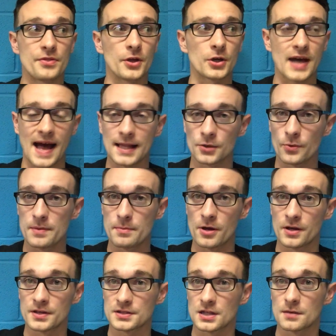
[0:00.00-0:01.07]
The calorie
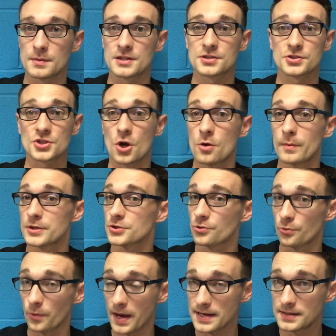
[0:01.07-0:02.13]
burn is going to be so much
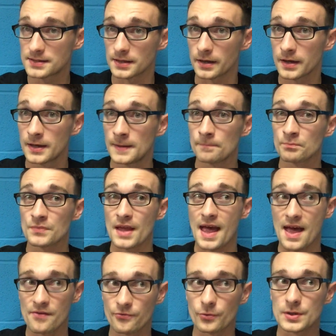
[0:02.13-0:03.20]
greater
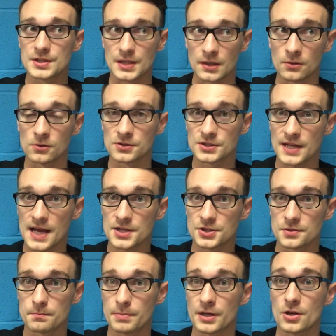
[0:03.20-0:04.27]
every single
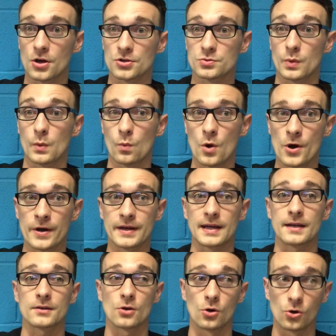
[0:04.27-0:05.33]
session because we're
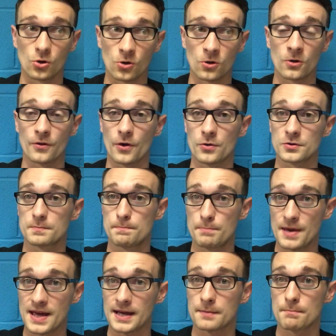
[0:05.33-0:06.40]
working all those
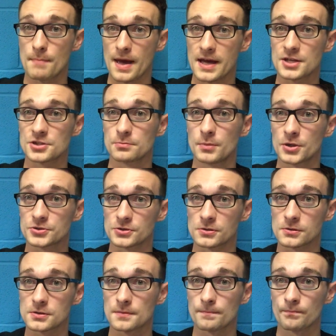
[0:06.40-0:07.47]
big major
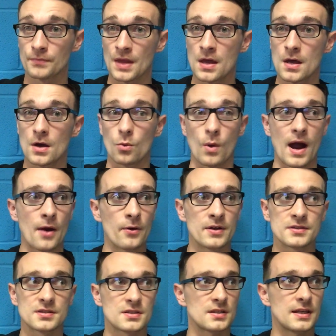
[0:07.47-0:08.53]
muscles.
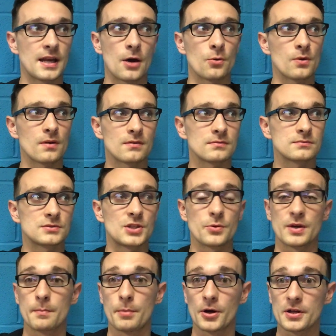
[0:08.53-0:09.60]
Whereas, you know,
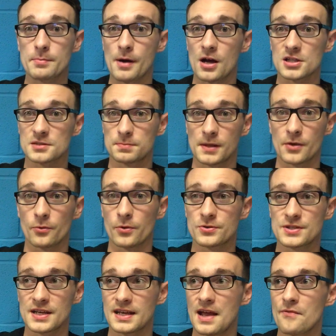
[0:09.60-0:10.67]
doing a body part split
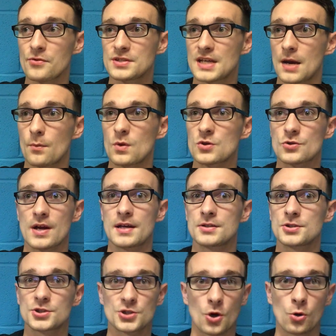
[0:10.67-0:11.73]
routine, every time we
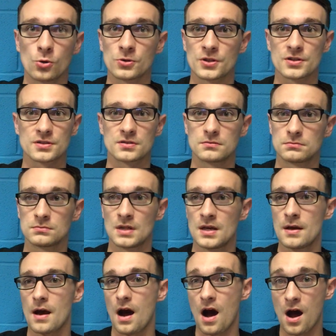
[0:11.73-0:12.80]
train shoulders and
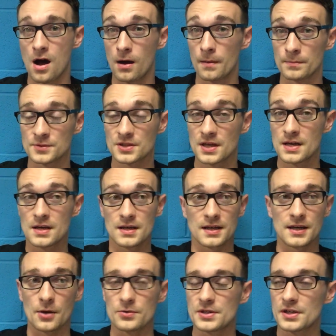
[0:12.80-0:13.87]
arms,
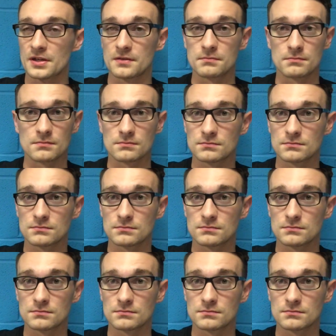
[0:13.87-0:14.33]
you know, you can